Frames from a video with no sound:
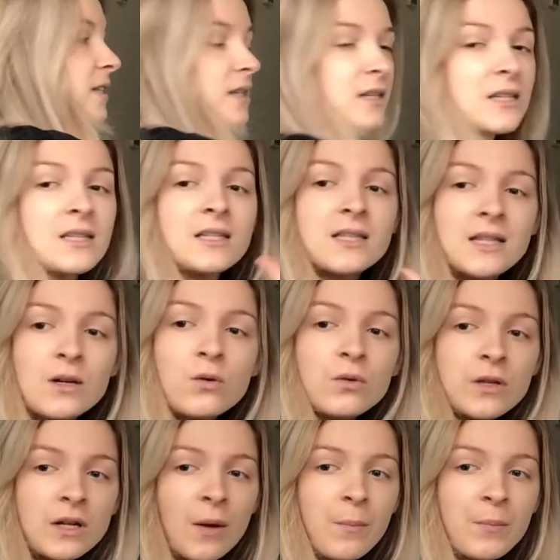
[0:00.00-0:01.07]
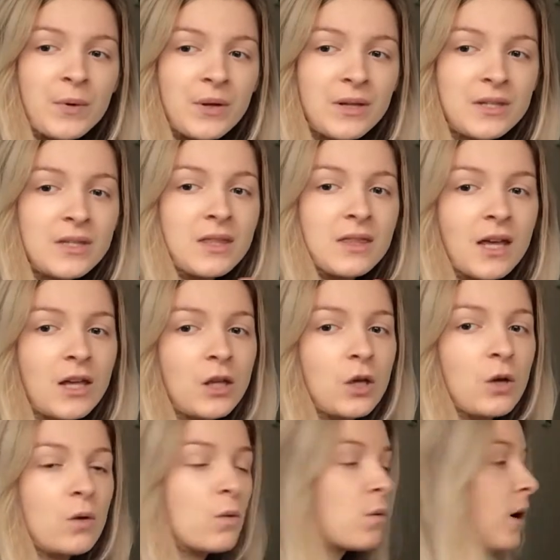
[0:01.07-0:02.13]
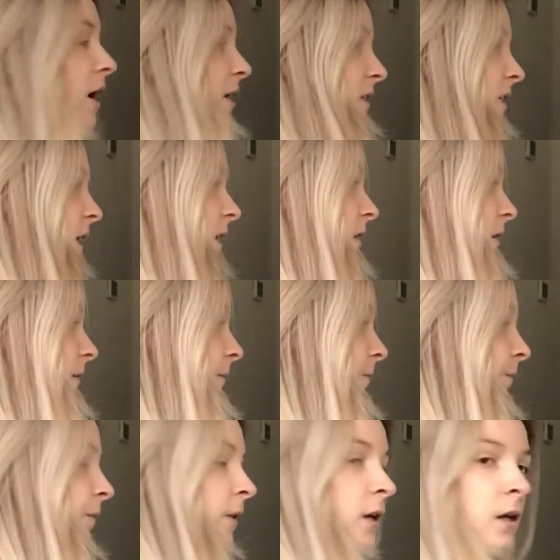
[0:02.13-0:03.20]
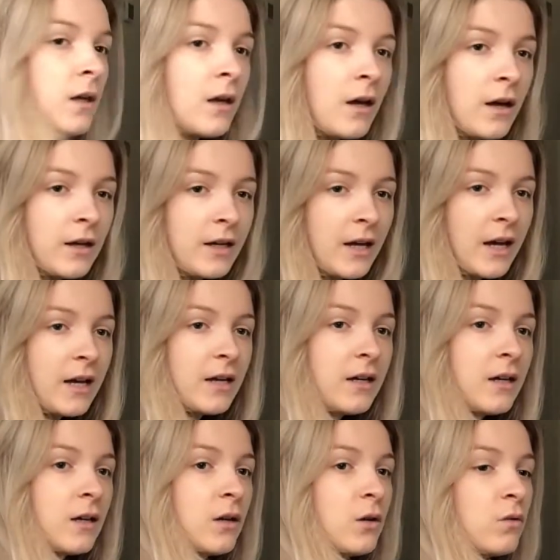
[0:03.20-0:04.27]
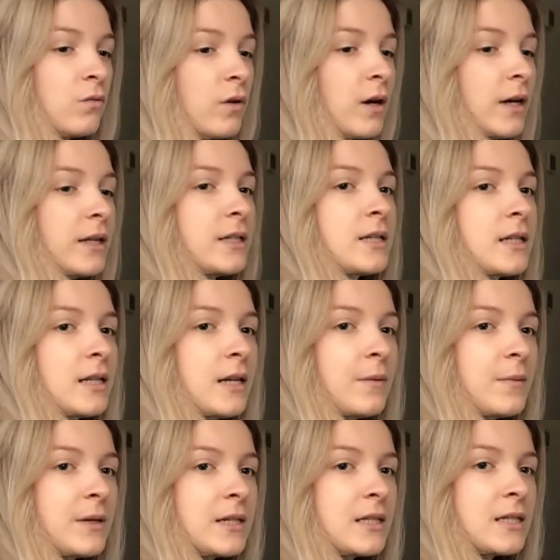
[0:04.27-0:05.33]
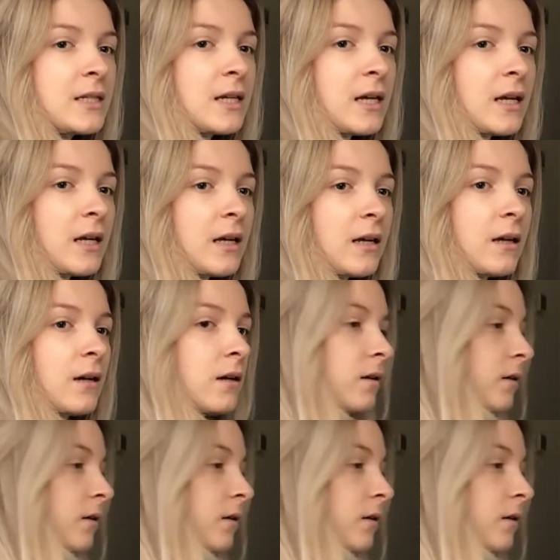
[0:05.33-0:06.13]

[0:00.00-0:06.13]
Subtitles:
are still the numbers that you add together. Okay, right, let me see.